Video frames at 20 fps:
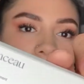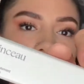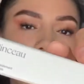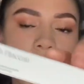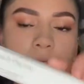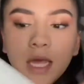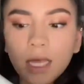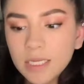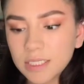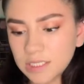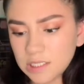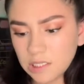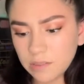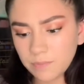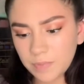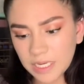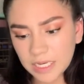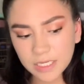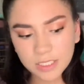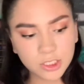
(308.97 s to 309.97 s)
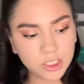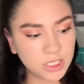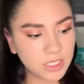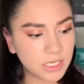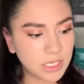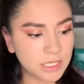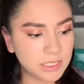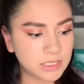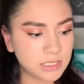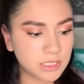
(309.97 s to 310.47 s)
Same packaging
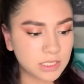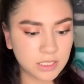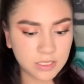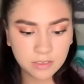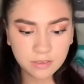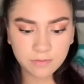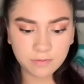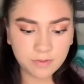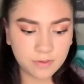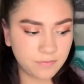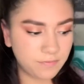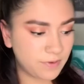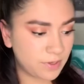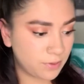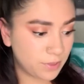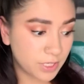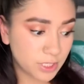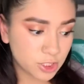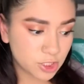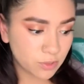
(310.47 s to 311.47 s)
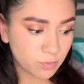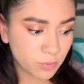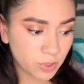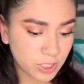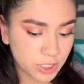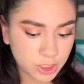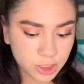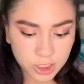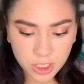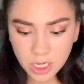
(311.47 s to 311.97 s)
as the foundation brush,
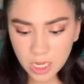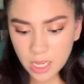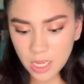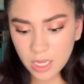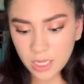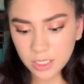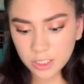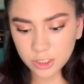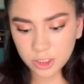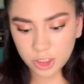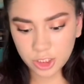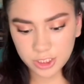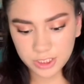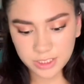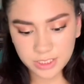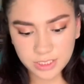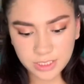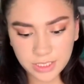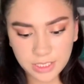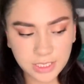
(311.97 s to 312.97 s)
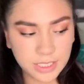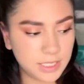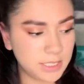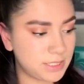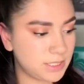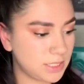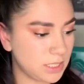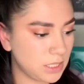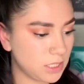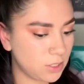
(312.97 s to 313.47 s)
just it's a
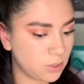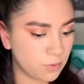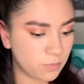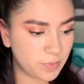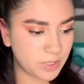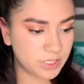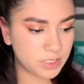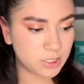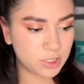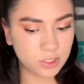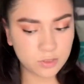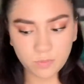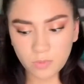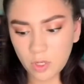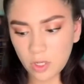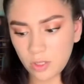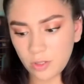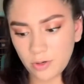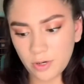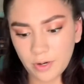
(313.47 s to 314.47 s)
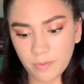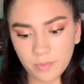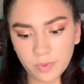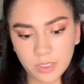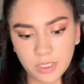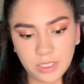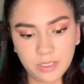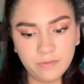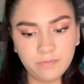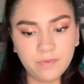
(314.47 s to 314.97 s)
little bit smaller, I
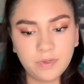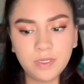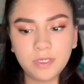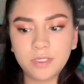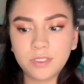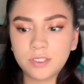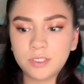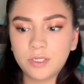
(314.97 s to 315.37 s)
believe. So